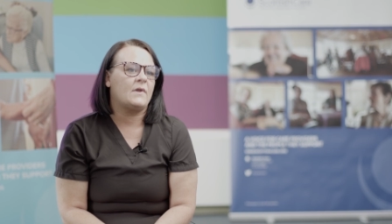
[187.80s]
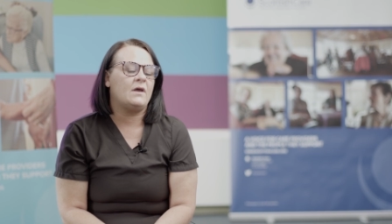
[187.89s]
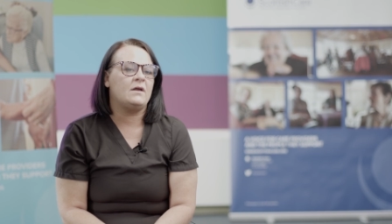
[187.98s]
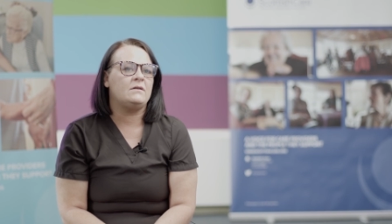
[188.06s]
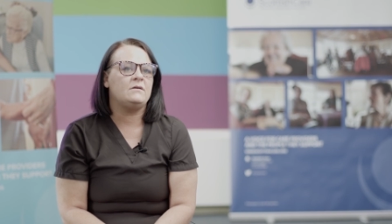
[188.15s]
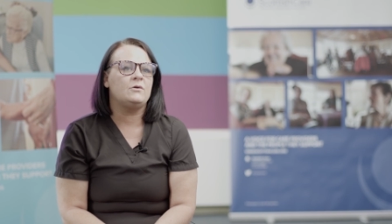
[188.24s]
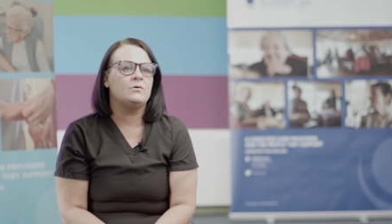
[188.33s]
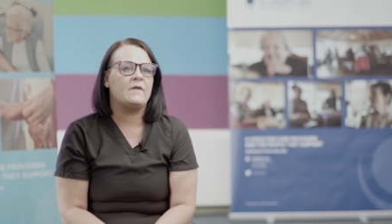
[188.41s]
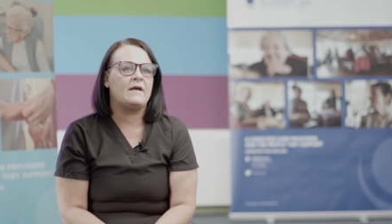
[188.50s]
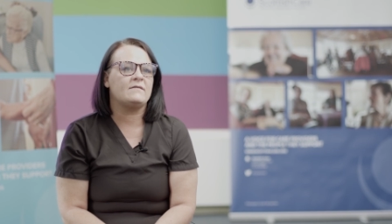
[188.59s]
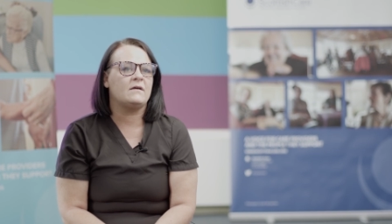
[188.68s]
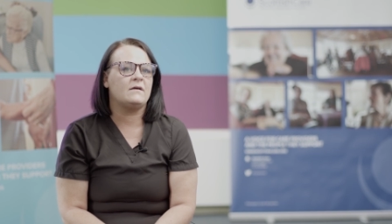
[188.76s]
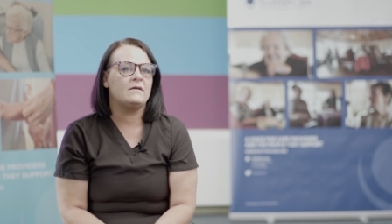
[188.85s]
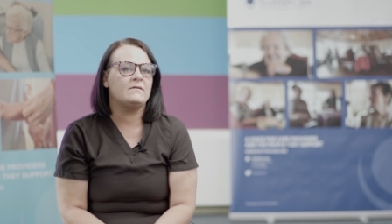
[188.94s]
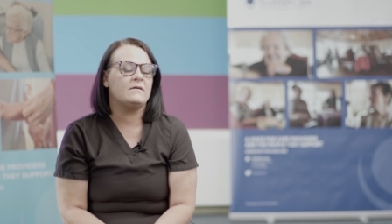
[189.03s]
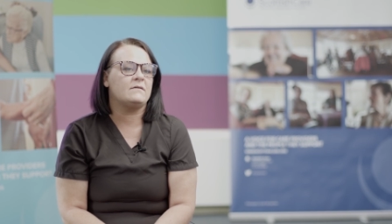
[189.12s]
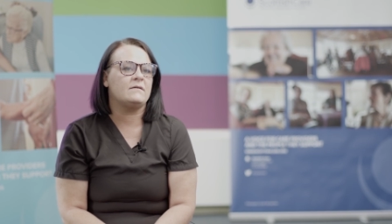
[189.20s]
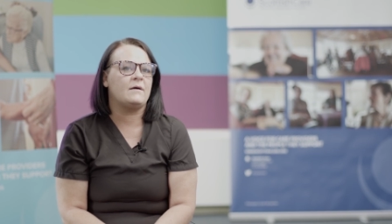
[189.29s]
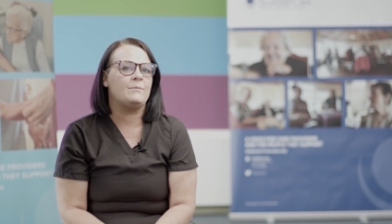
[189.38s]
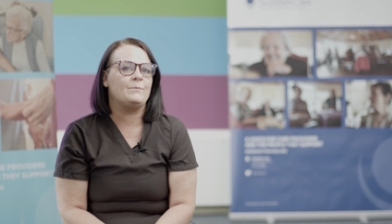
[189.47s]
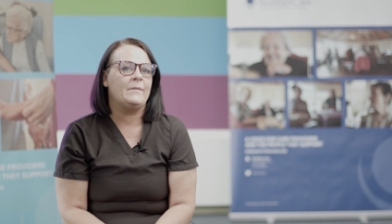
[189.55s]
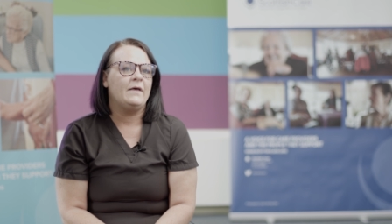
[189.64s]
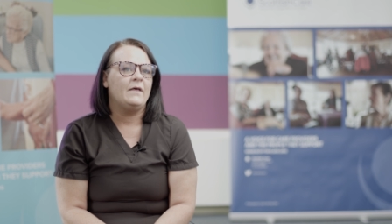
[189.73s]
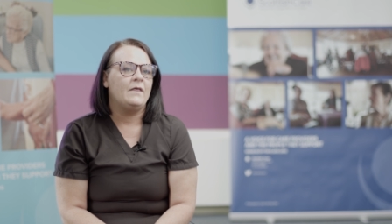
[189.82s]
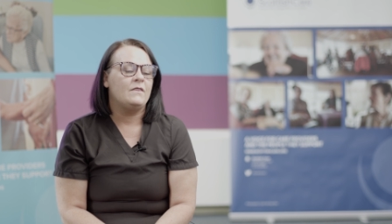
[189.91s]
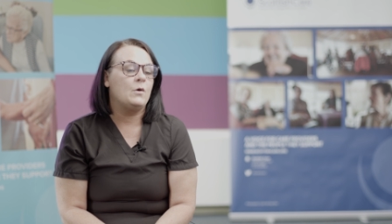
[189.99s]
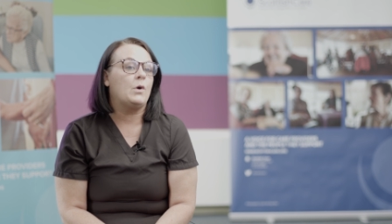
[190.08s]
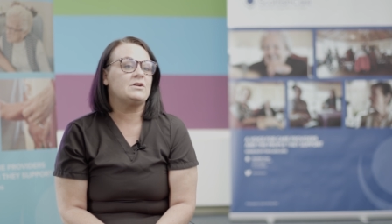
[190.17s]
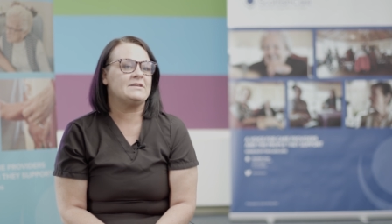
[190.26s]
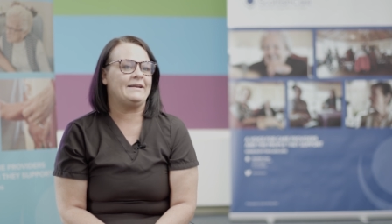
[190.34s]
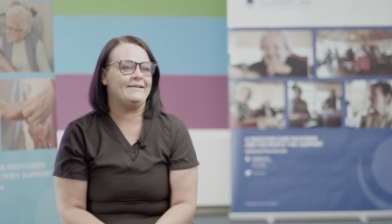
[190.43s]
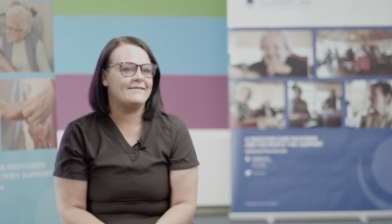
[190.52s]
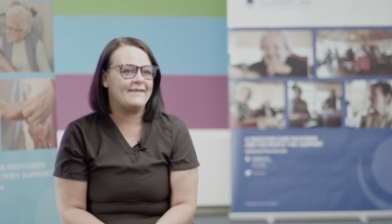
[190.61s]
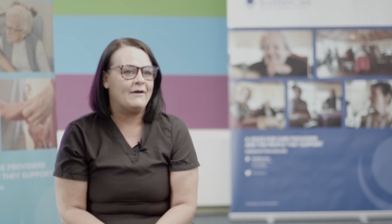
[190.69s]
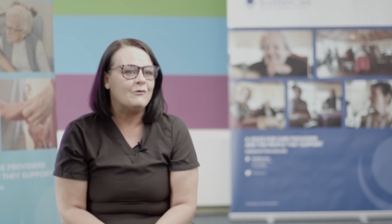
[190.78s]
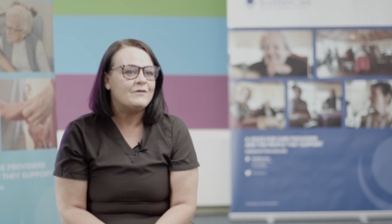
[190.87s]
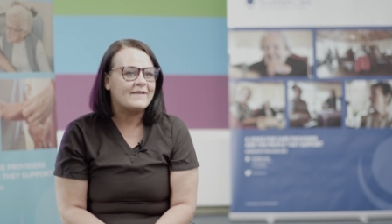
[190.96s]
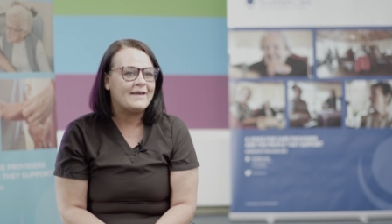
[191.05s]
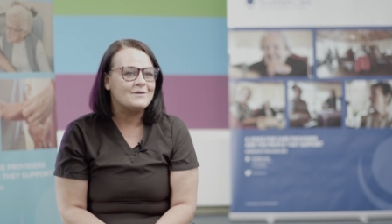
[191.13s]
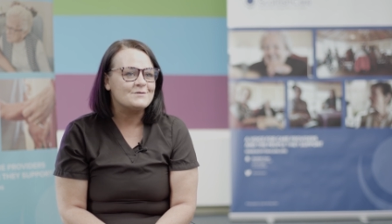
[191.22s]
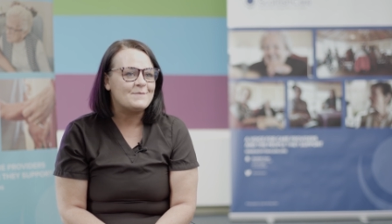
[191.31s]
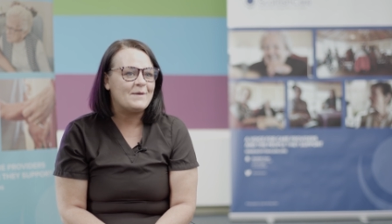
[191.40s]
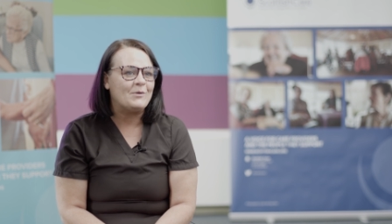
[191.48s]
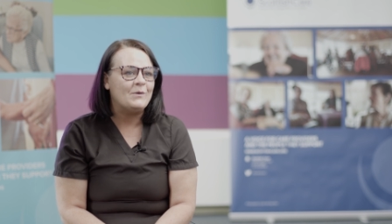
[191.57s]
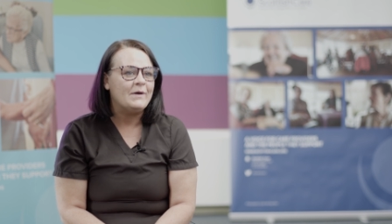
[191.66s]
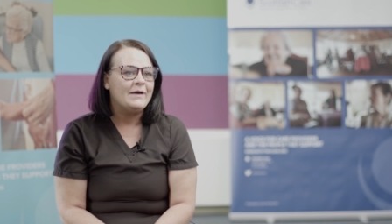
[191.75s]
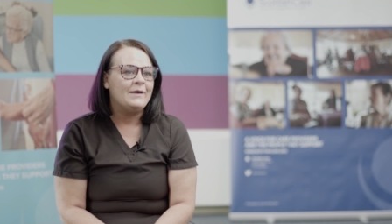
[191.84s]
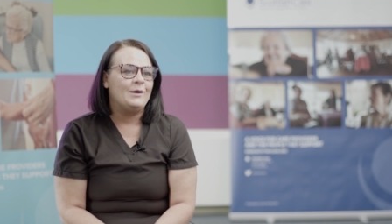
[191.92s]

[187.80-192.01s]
And you know, that's a, it's a, the word in itself scares people.